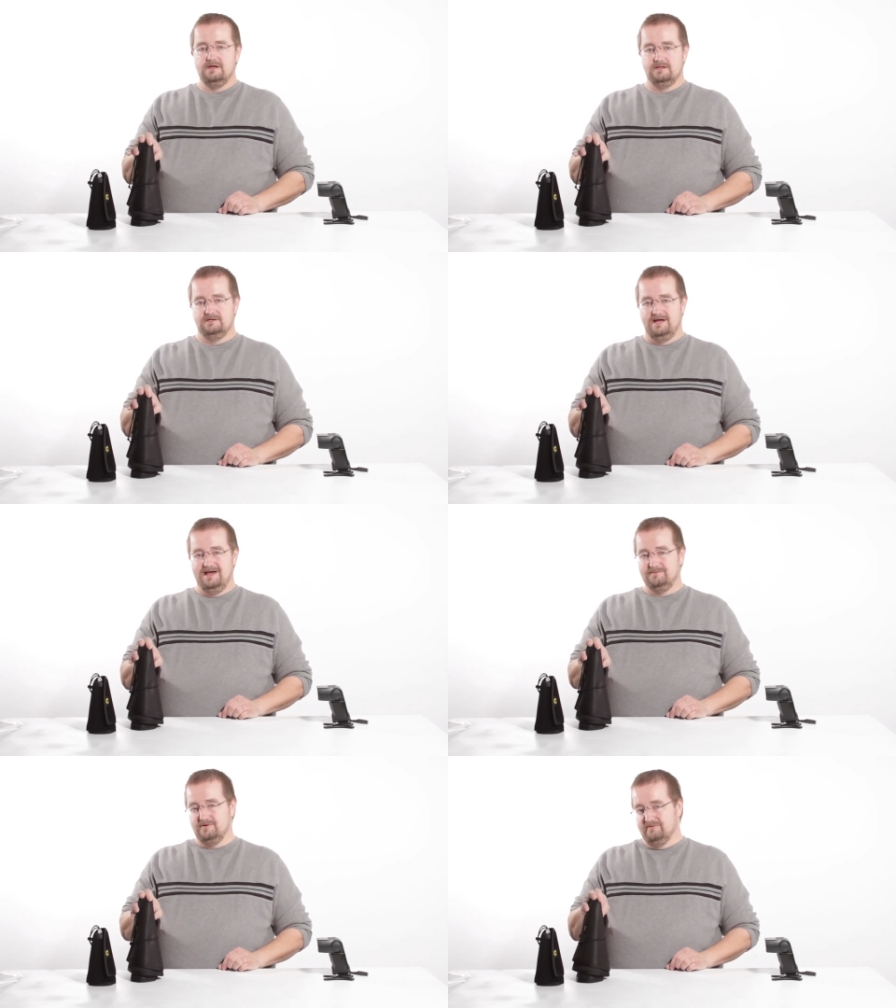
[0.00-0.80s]
The
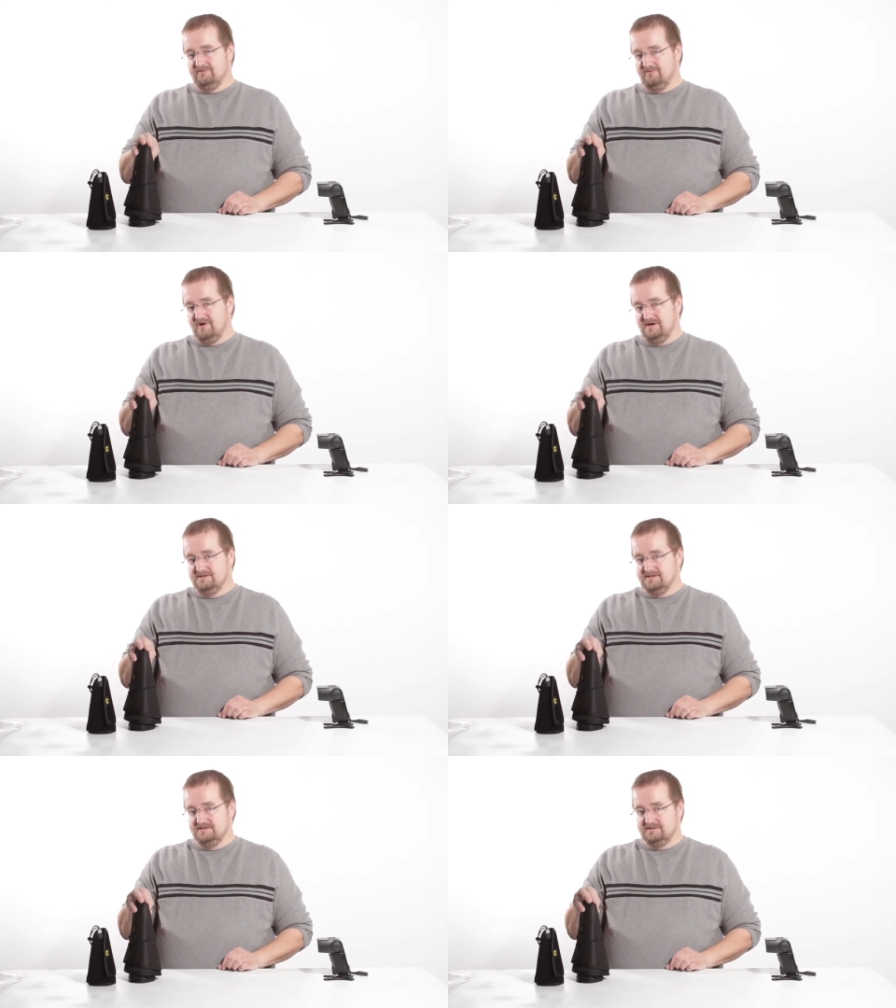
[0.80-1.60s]
diameter of the front
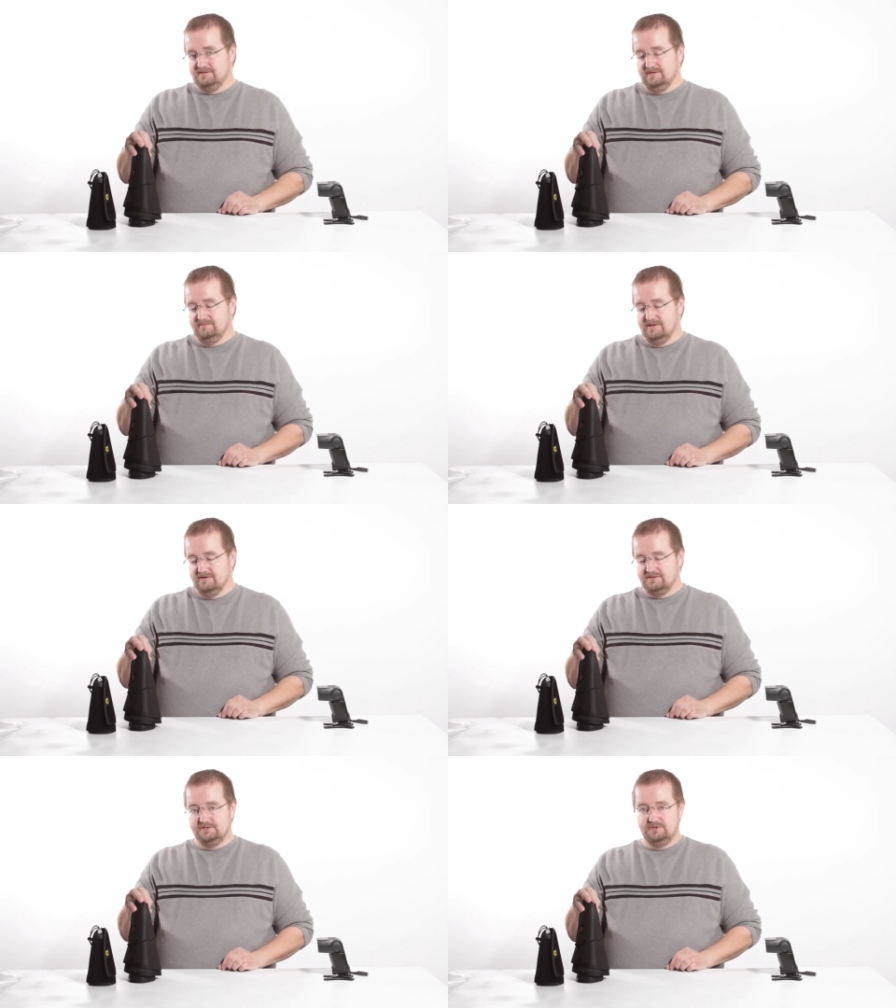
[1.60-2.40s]
is considerably
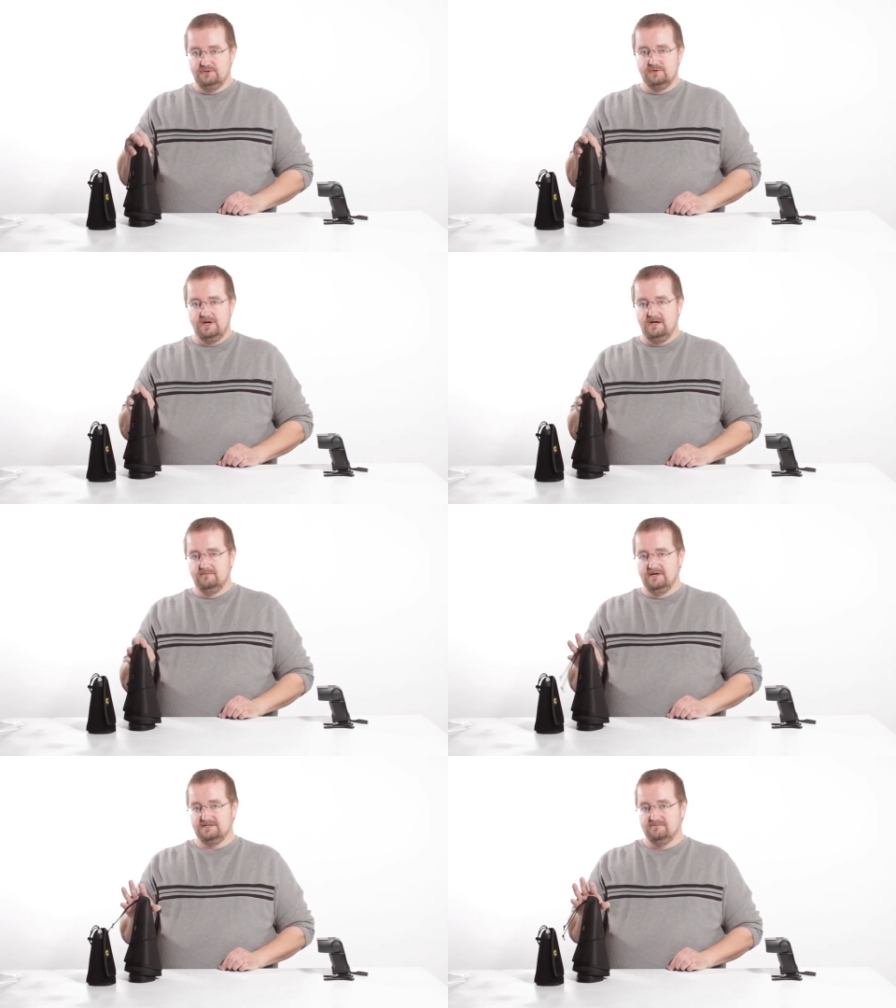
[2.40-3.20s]
bigger too, and it
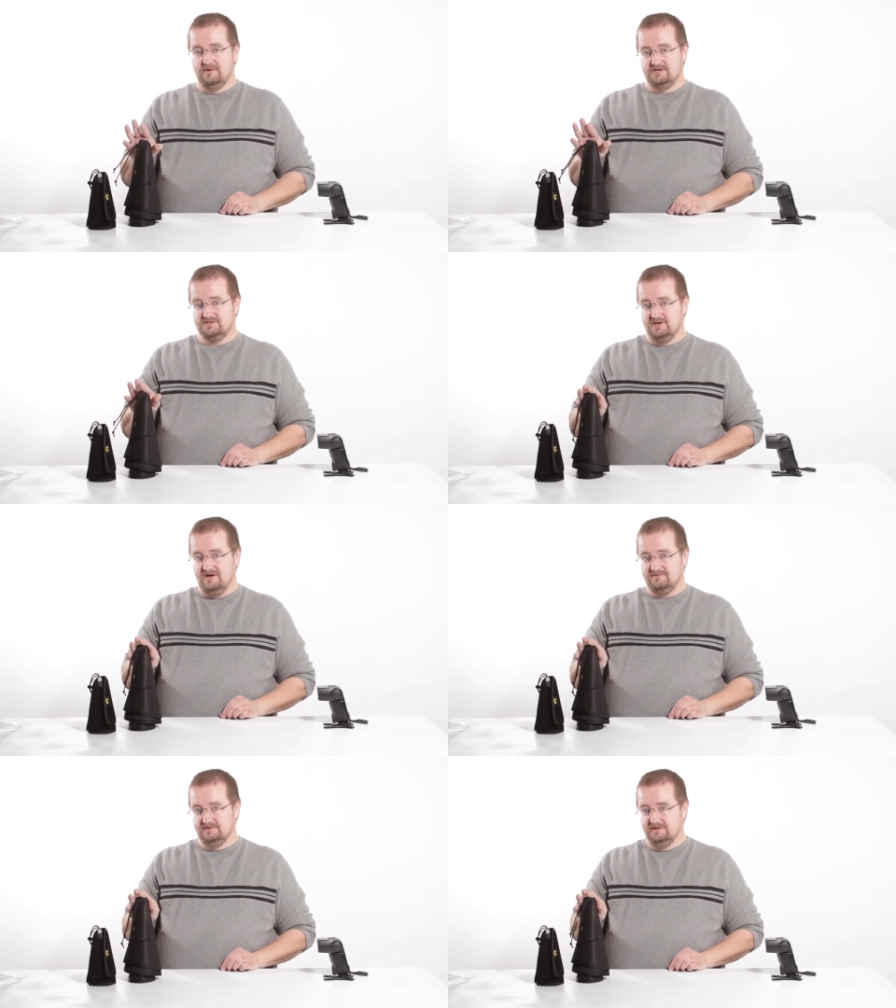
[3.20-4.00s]
makes a much
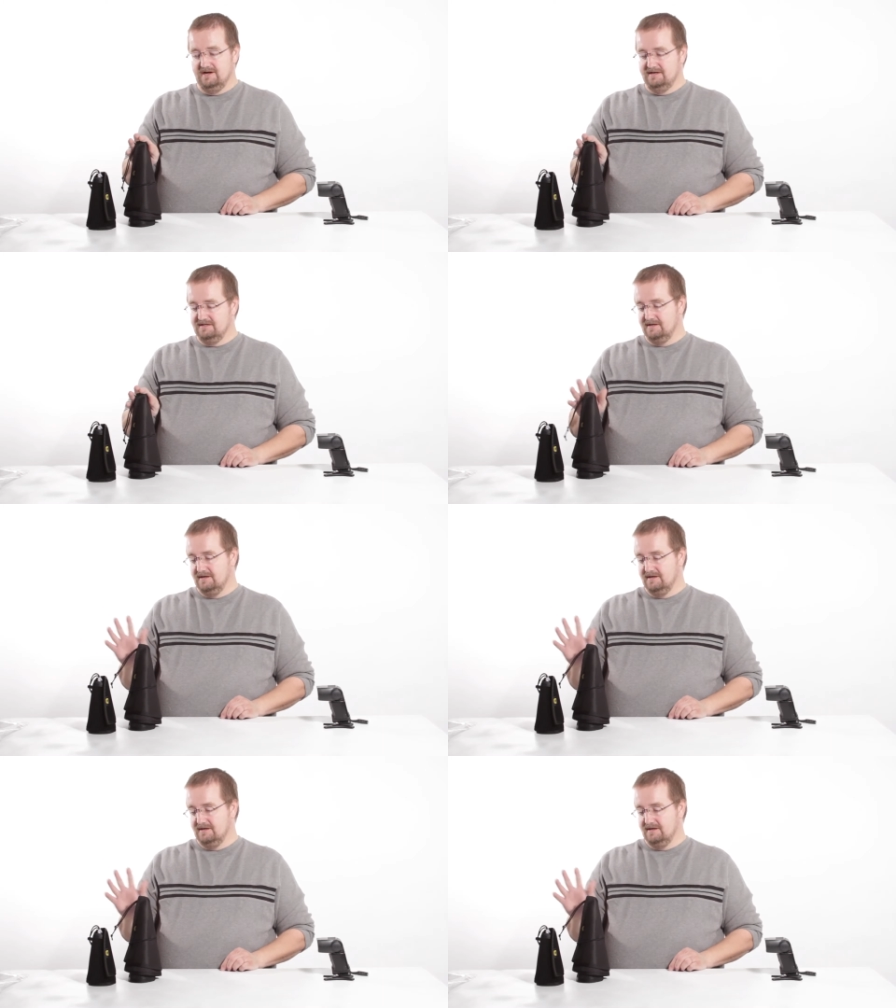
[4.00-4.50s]
softer light.